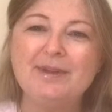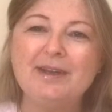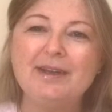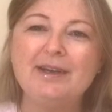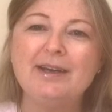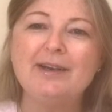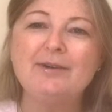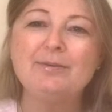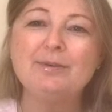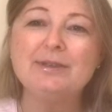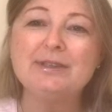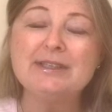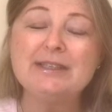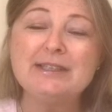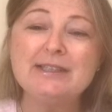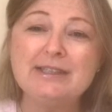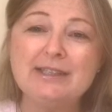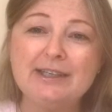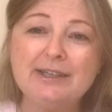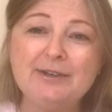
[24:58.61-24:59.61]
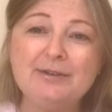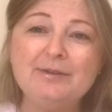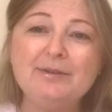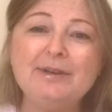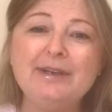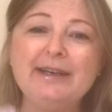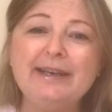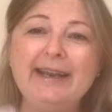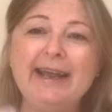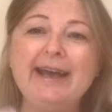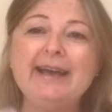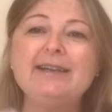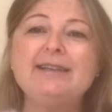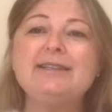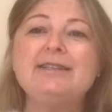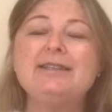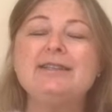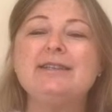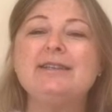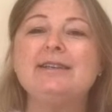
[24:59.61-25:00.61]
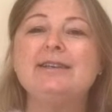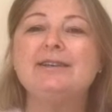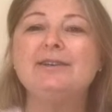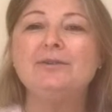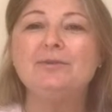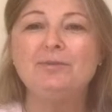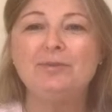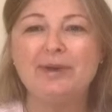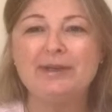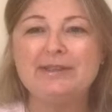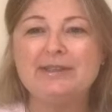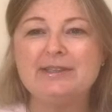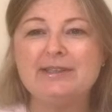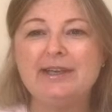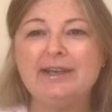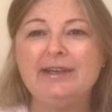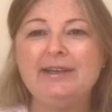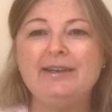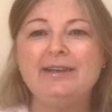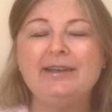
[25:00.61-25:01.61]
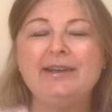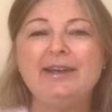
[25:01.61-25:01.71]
And I will see you next Wednesday,